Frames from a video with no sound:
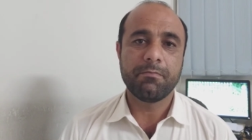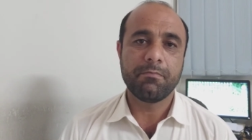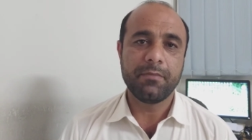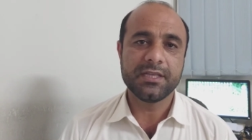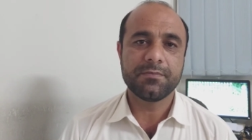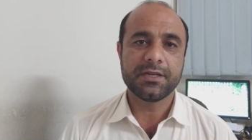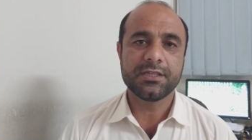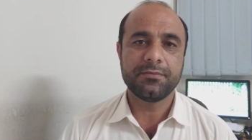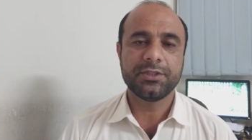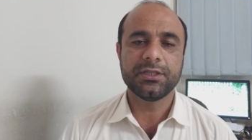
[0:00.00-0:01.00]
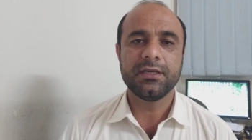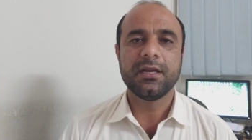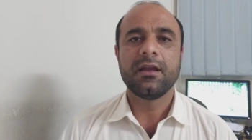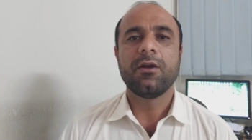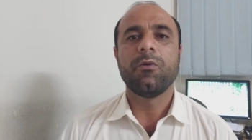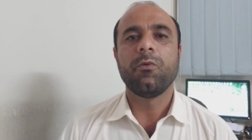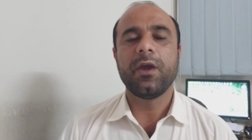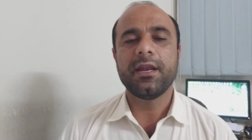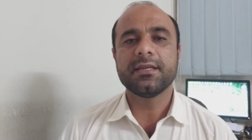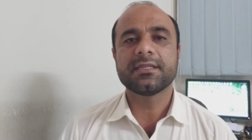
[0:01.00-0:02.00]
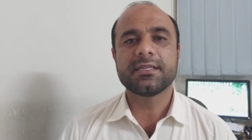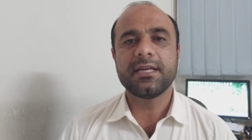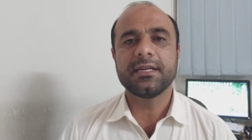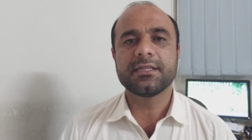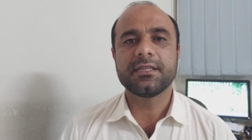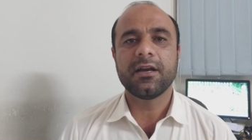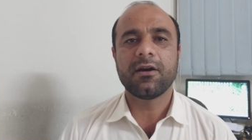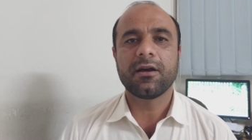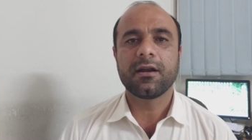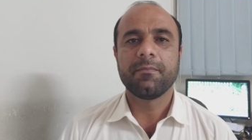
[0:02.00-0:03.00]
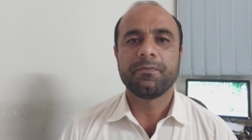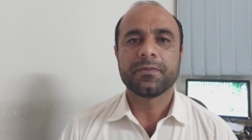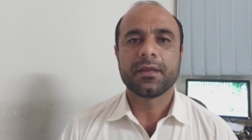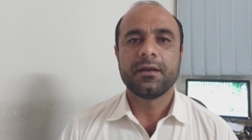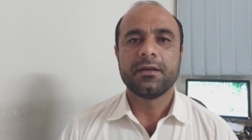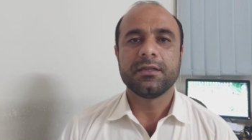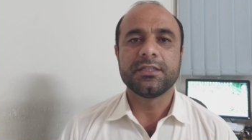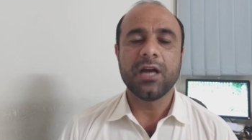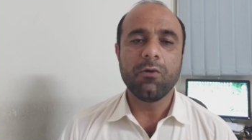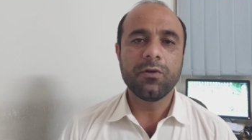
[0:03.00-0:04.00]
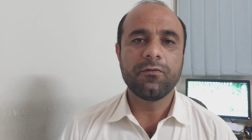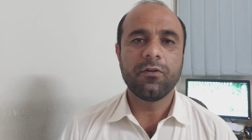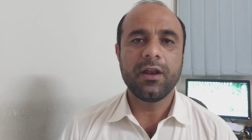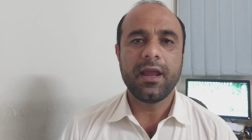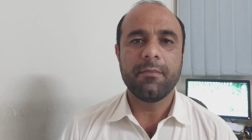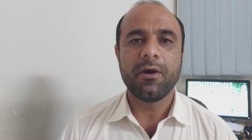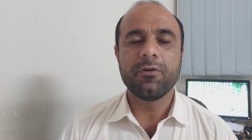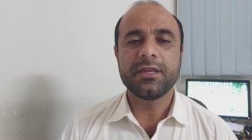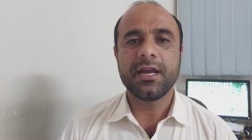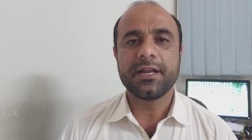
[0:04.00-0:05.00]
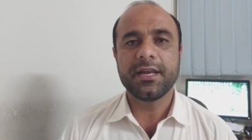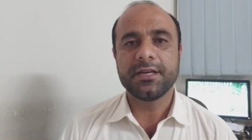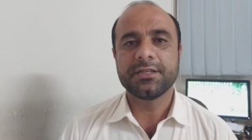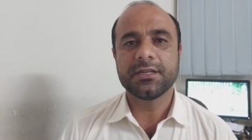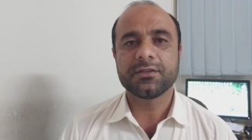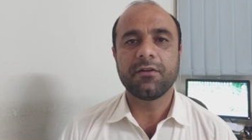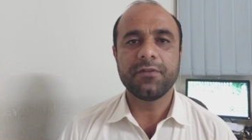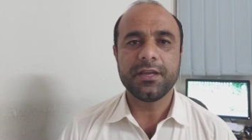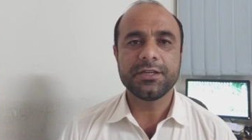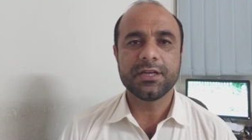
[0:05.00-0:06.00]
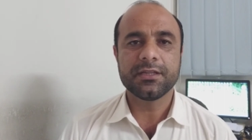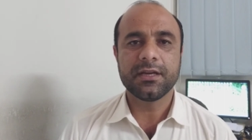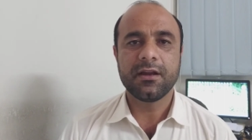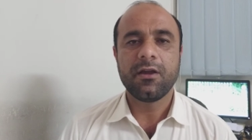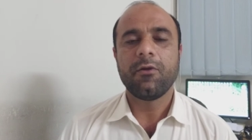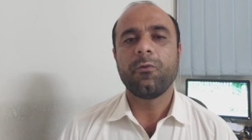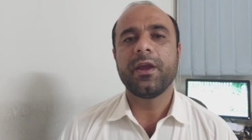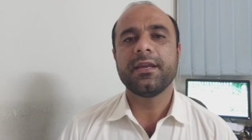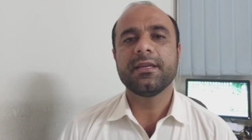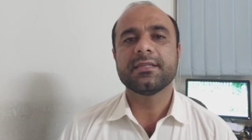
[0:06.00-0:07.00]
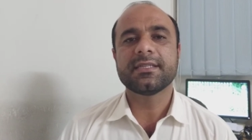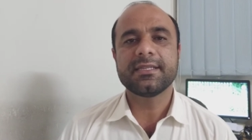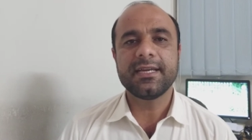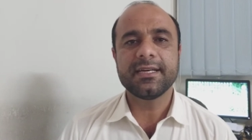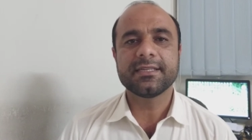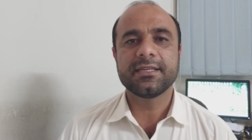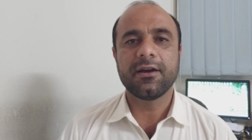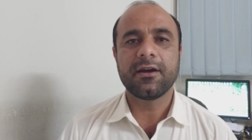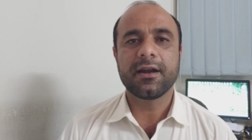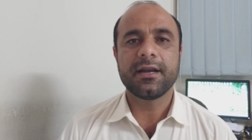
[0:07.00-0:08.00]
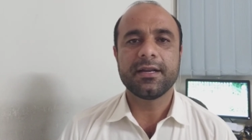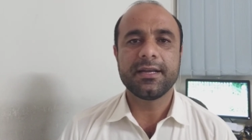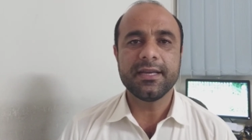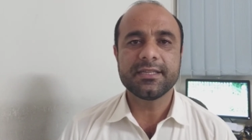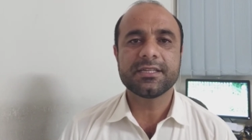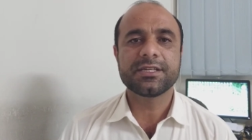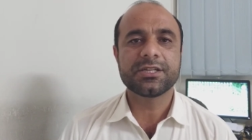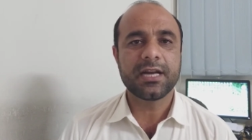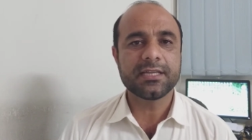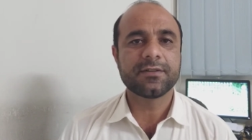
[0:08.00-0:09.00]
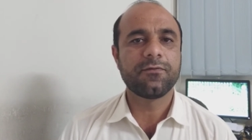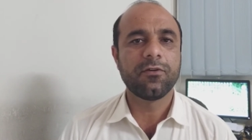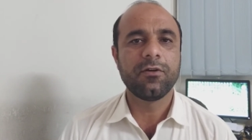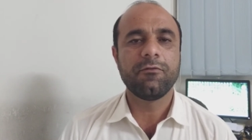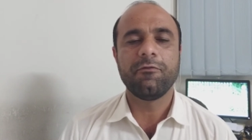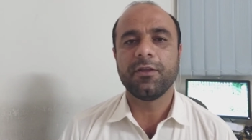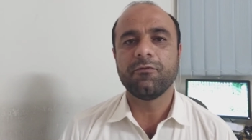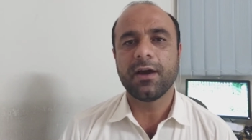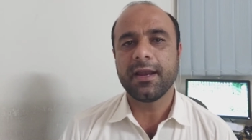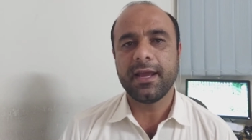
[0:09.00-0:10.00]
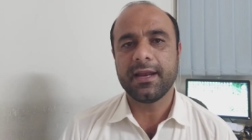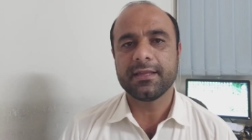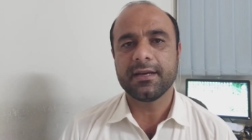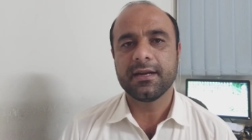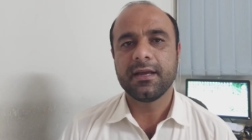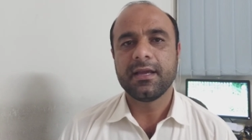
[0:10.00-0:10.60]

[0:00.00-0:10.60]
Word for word: misperception, when states they are doubtful about the intentions of each other, when states they are distrustful with one another,